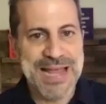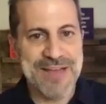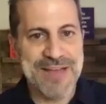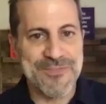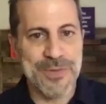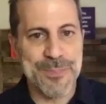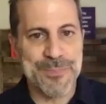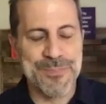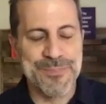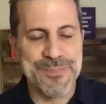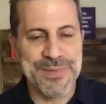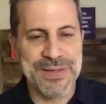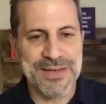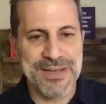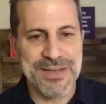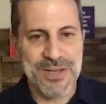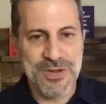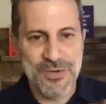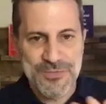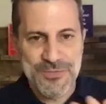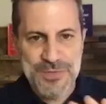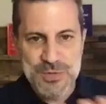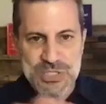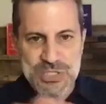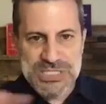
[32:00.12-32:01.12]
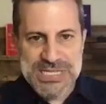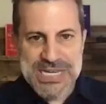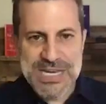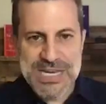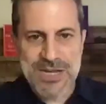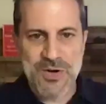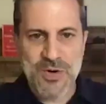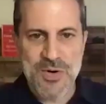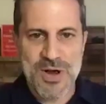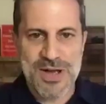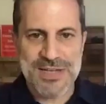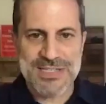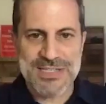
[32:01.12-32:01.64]
a, like, you know, if you see
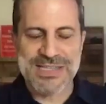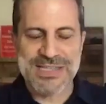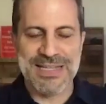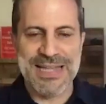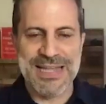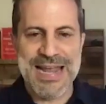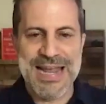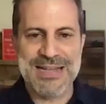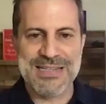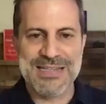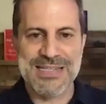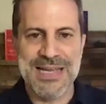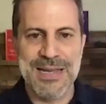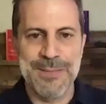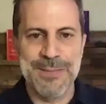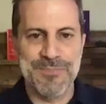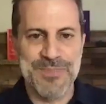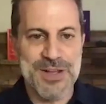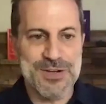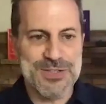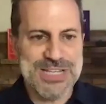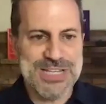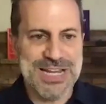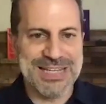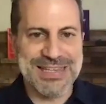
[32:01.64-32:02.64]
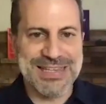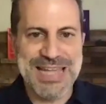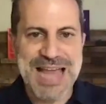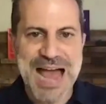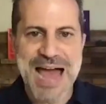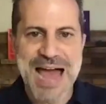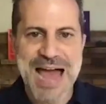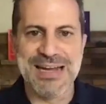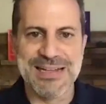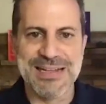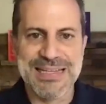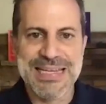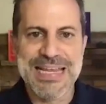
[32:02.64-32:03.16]
across the landscape, there's a
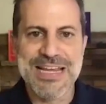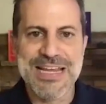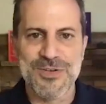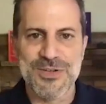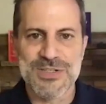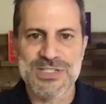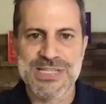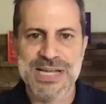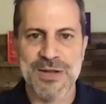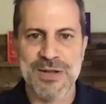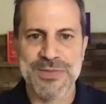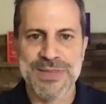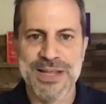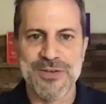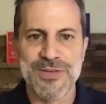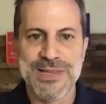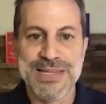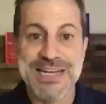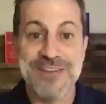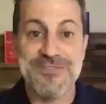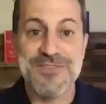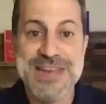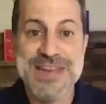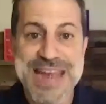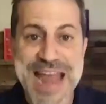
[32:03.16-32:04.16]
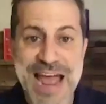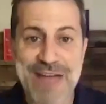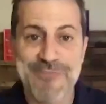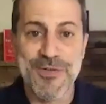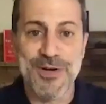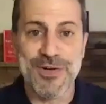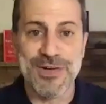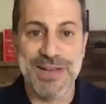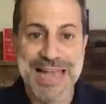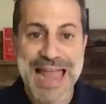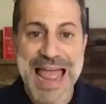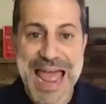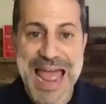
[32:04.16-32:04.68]
lot of leaders out there that have
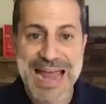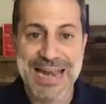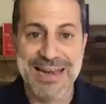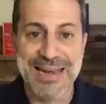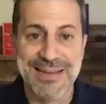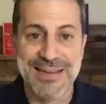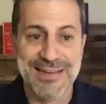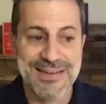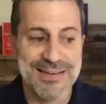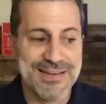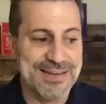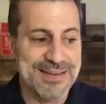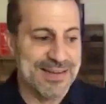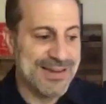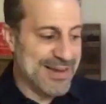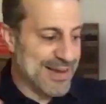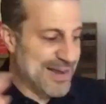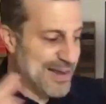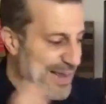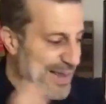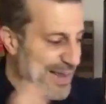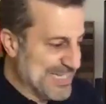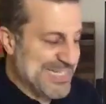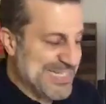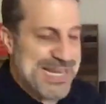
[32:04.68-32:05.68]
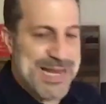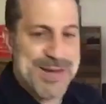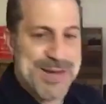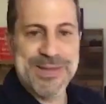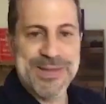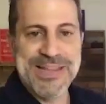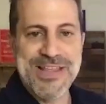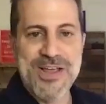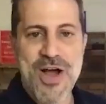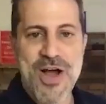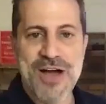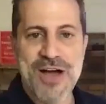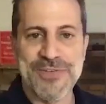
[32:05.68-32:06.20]
never led a team
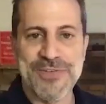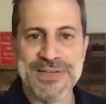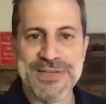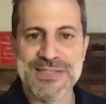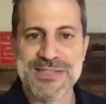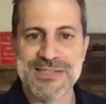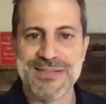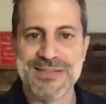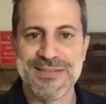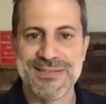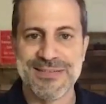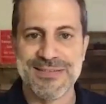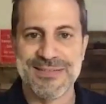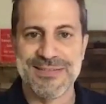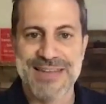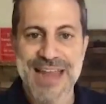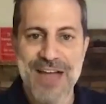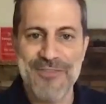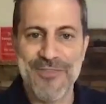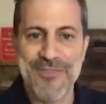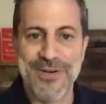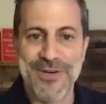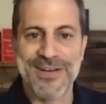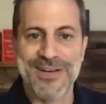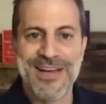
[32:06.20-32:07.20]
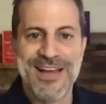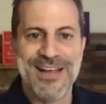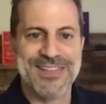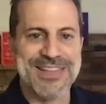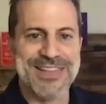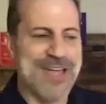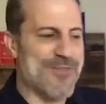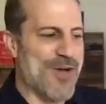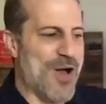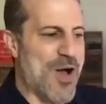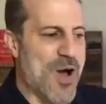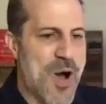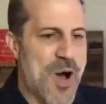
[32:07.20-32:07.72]
in the office. Never.
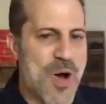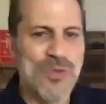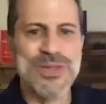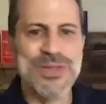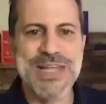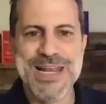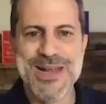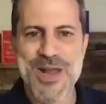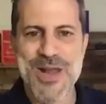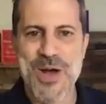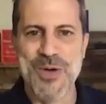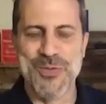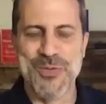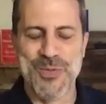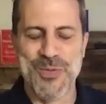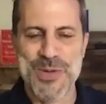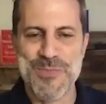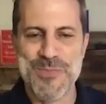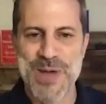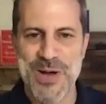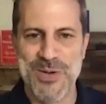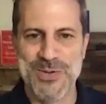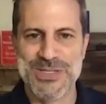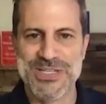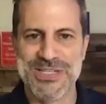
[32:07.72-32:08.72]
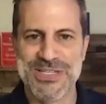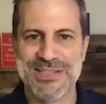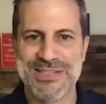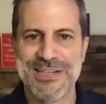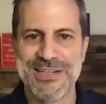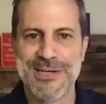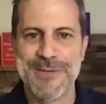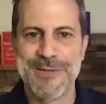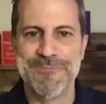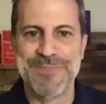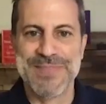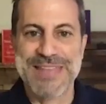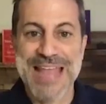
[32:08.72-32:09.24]
They've only known remote.
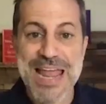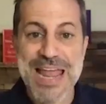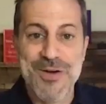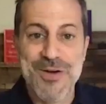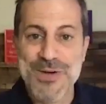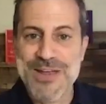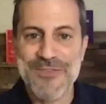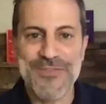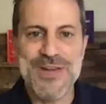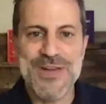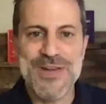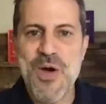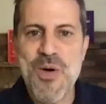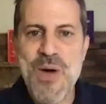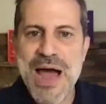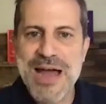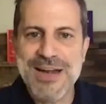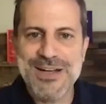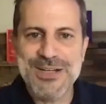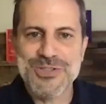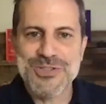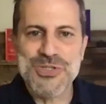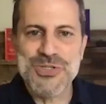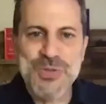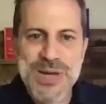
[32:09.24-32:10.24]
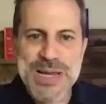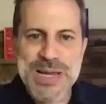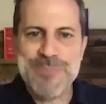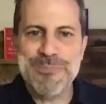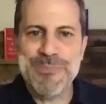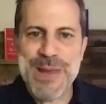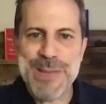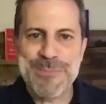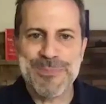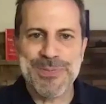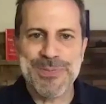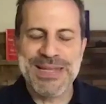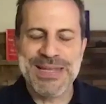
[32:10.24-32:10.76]
They don't even know how to treat
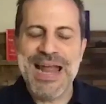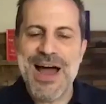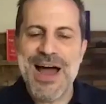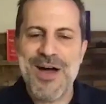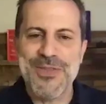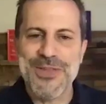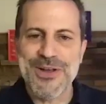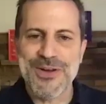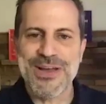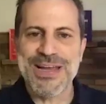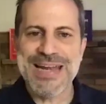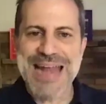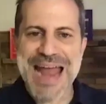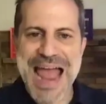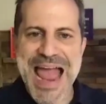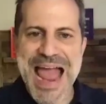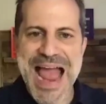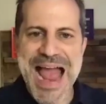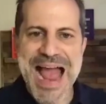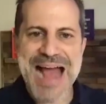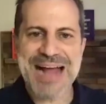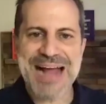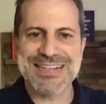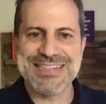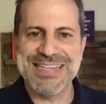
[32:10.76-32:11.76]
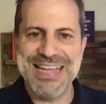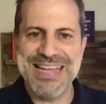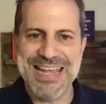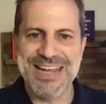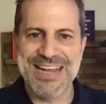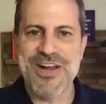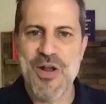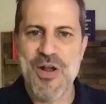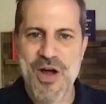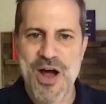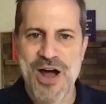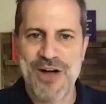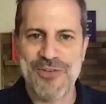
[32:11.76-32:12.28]
people and how they're going to act in
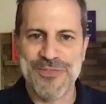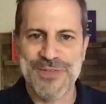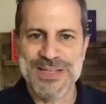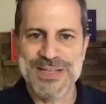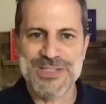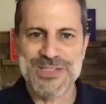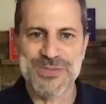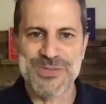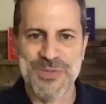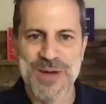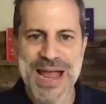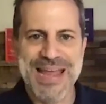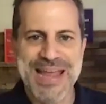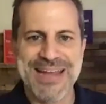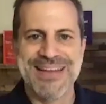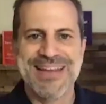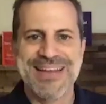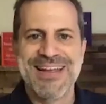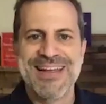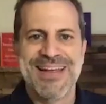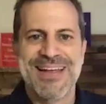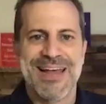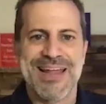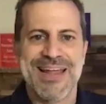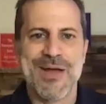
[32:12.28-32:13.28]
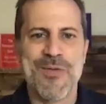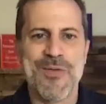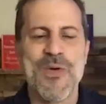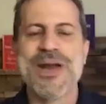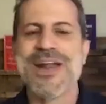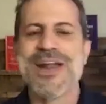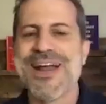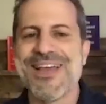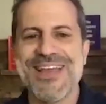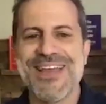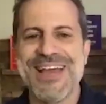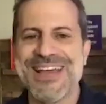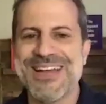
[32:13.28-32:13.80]
an office, right? Like, what
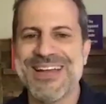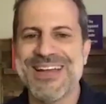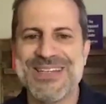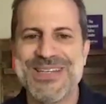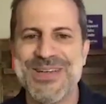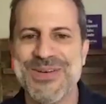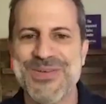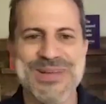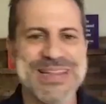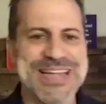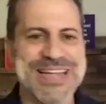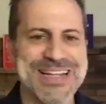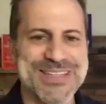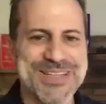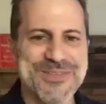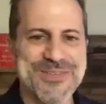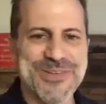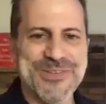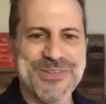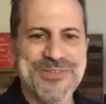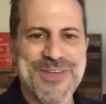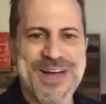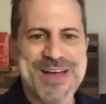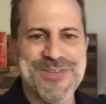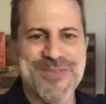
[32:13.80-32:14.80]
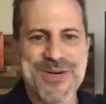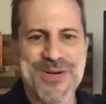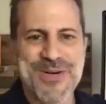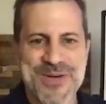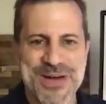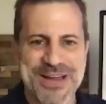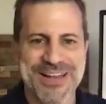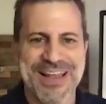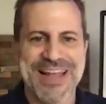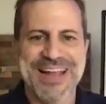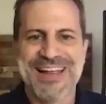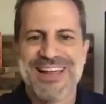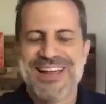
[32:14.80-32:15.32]
are they going to do when they leave at
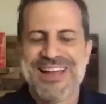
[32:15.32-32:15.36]
501? Like,